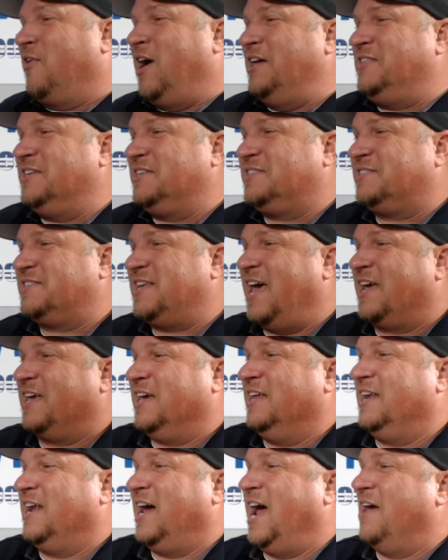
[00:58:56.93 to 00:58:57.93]
Right this
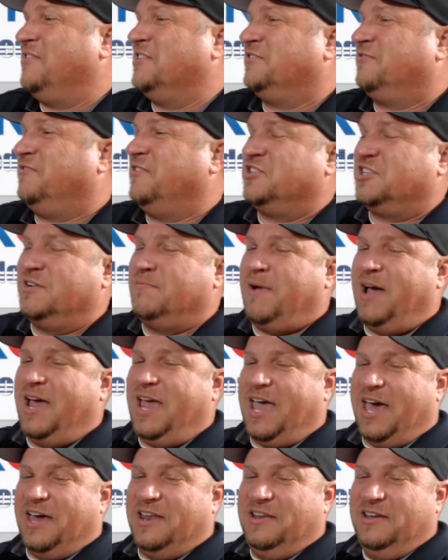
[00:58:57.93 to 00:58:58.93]
second, I had this vision in my
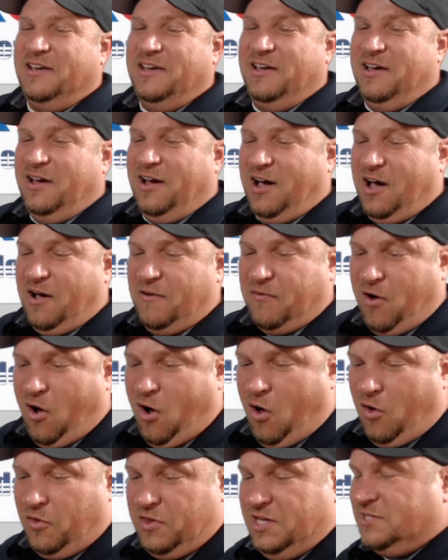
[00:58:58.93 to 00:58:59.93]
head of
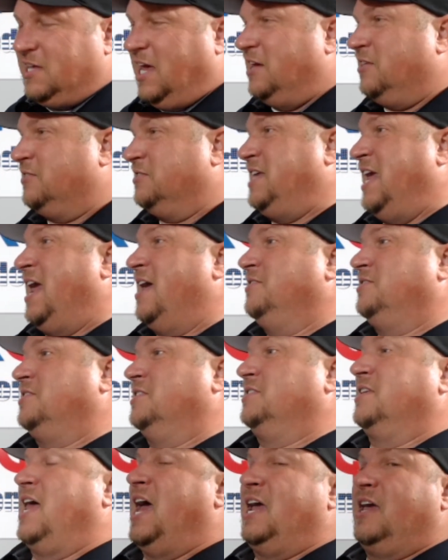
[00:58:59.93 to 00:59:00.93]
all these like
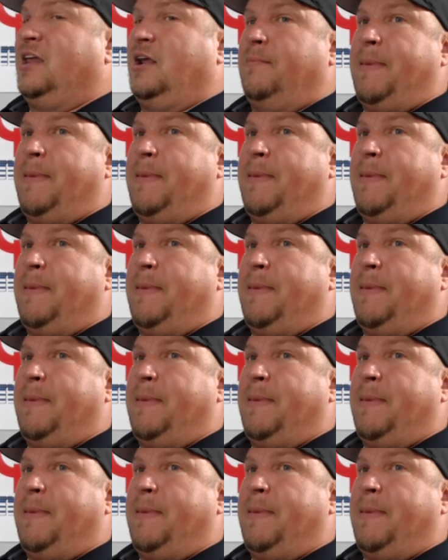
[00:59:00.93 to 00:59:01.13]
dances that I can